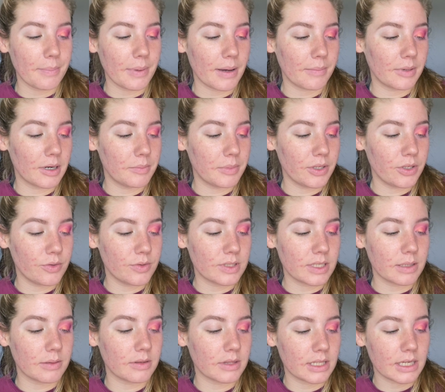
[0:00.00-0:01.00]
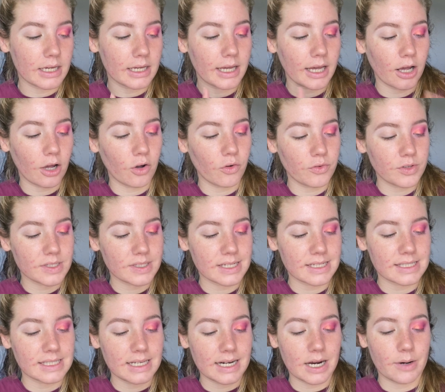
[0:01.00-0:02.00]
I'm going to be using the e.l.f.
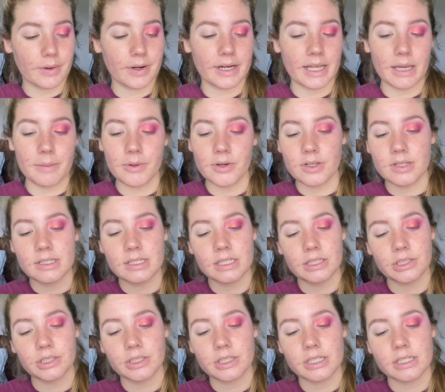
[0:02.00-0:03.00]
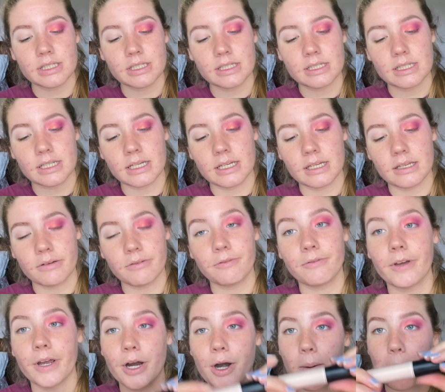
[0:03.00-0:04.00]
16-Hour Camo Concealer. This is in
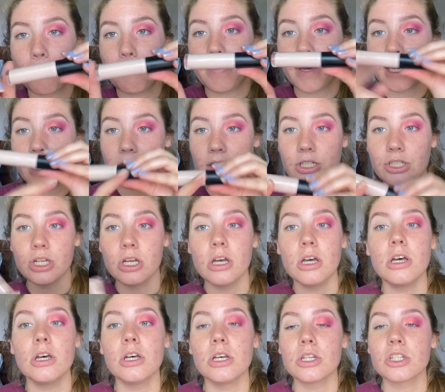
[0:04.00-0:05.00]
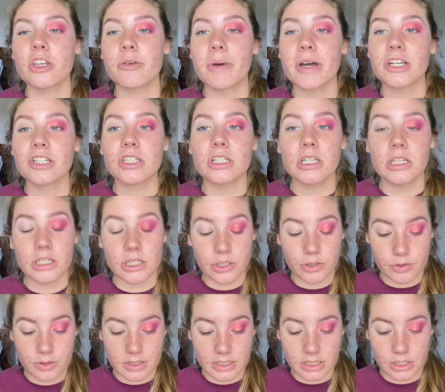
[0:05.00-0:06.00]
Fair Beige. So I'm actually going to
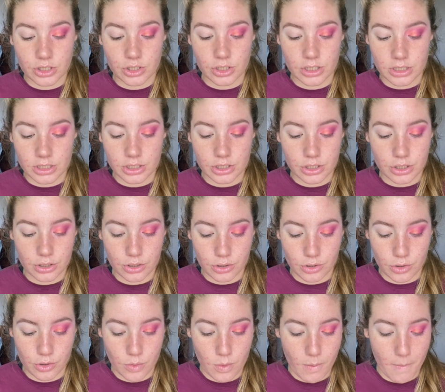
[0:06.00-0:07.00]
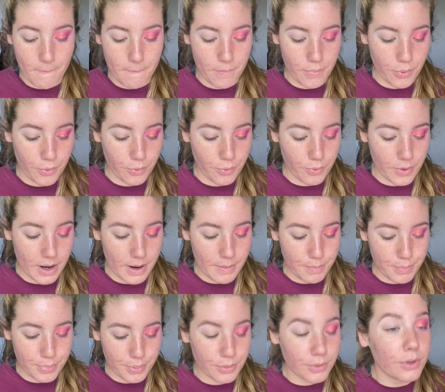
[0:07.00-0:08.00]
use this just to
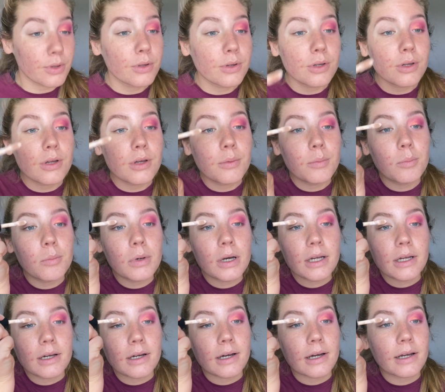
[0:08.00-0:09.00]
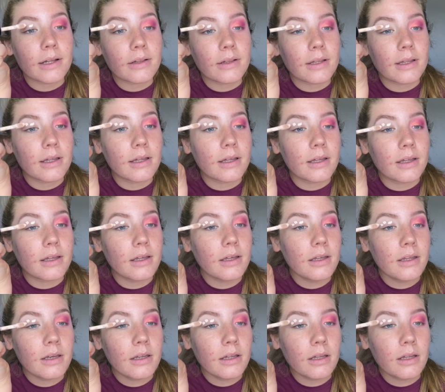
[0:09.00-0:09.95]
prep my eyelid.